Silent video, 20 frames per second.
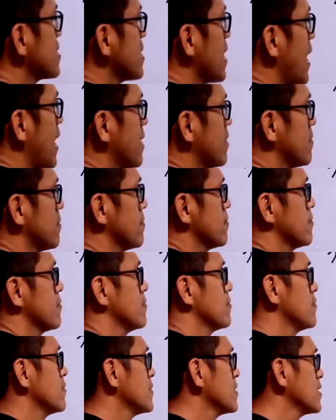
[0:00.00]
10.
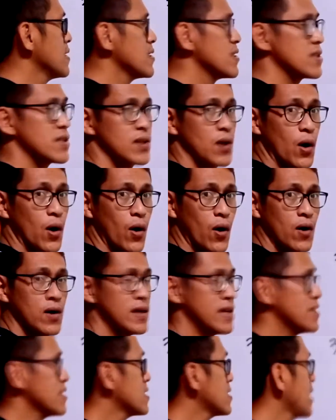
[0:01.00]
So
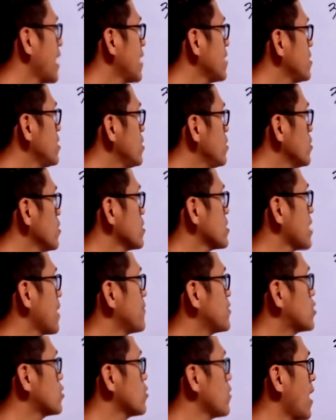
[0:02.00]
instead you
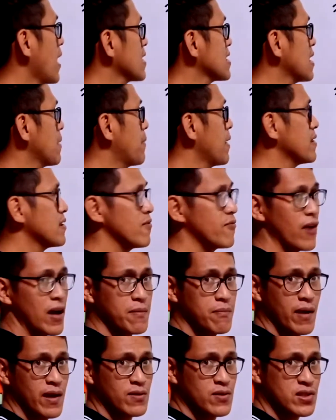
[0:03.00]
subtract
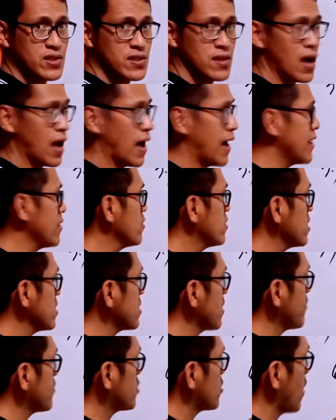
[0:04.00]
75 minus 9, you just
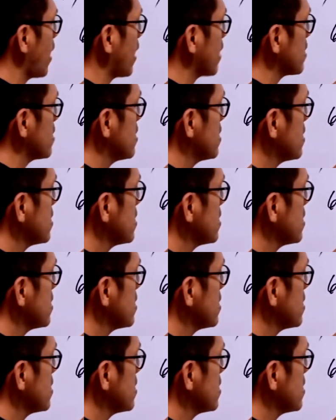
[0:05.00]
subtract